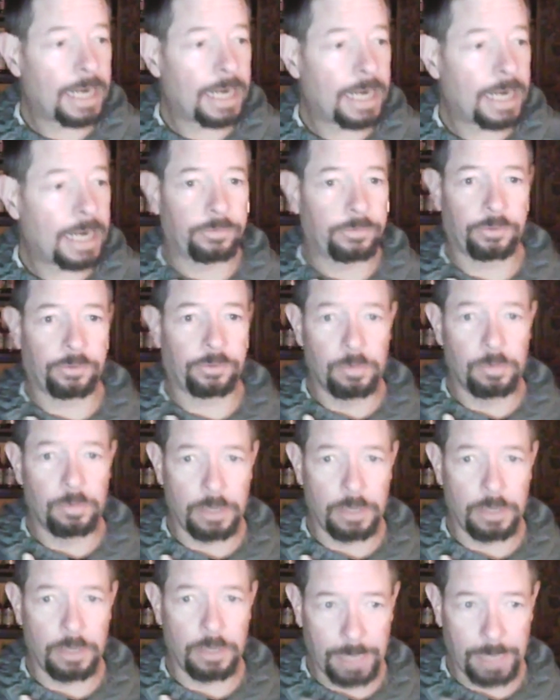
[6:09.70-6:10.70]
is so
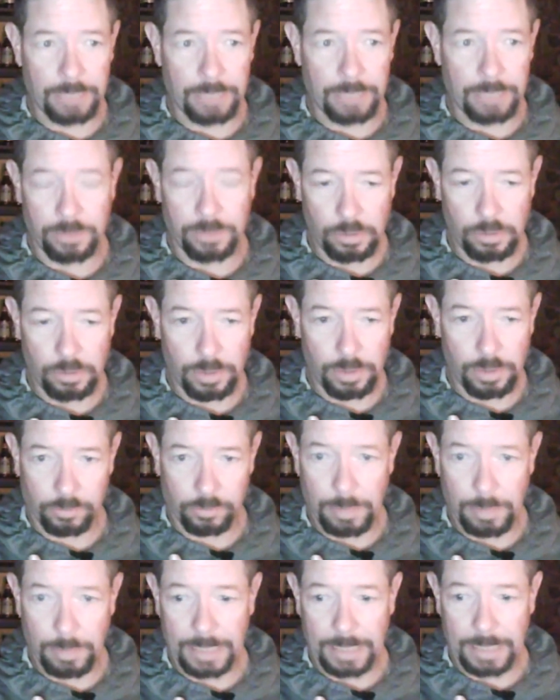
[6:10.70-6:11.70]
much better than you would
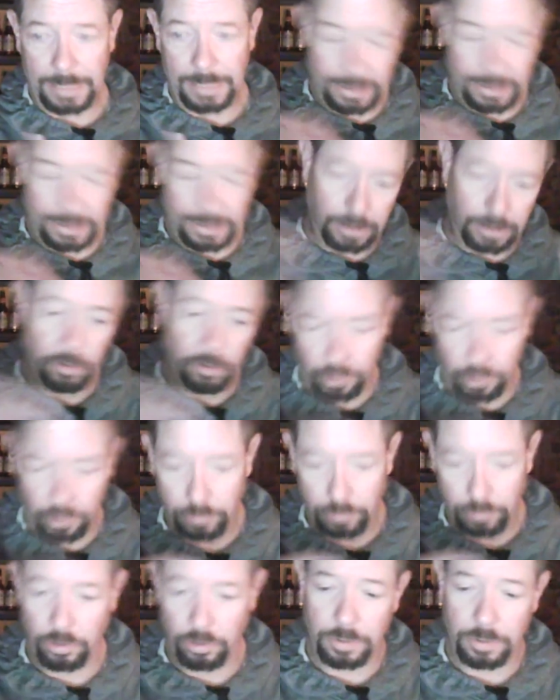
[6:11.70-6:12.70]
expect that it can go
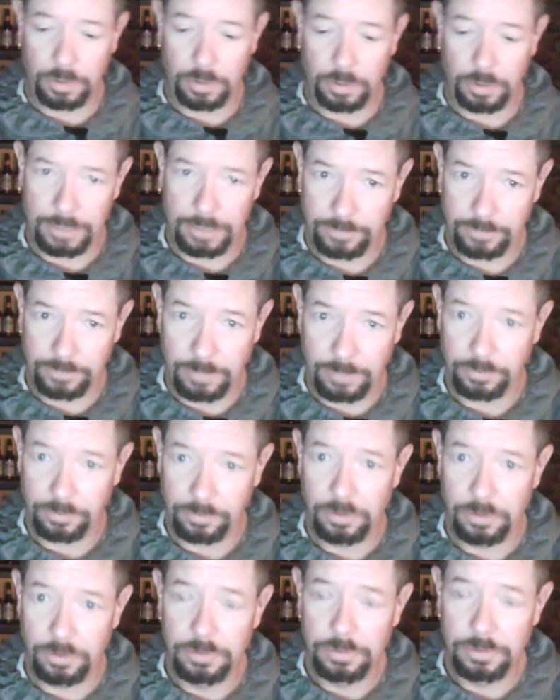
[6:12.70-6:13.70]
toe to toe with a lot of stuff.
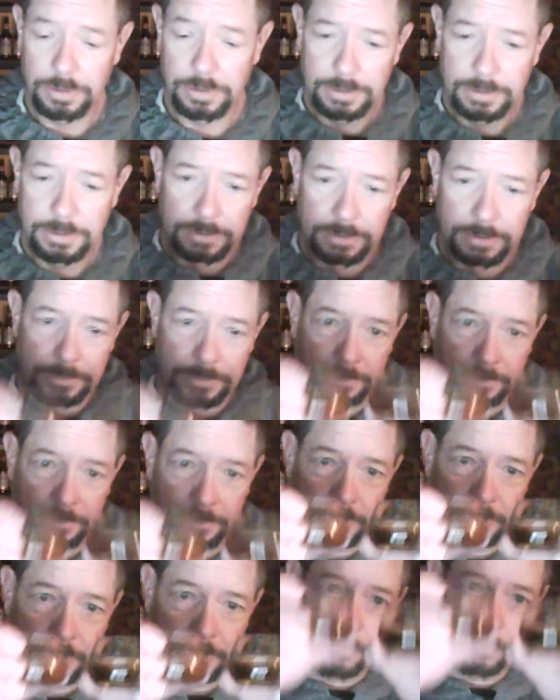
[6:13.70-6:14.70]
So
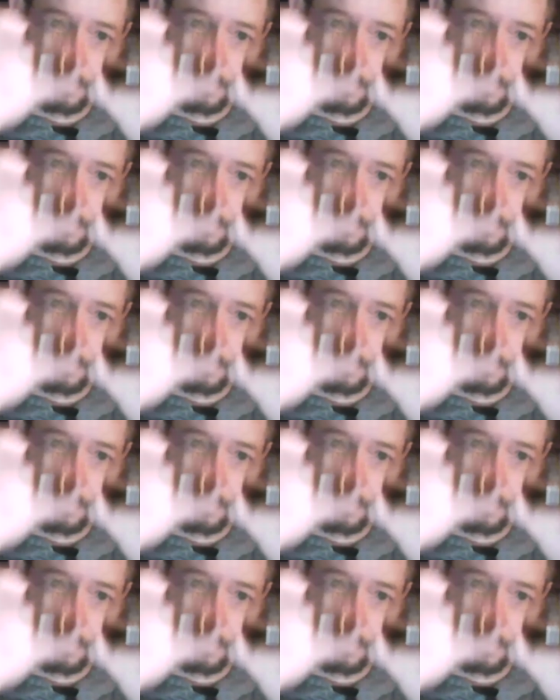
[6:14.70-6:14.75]
that's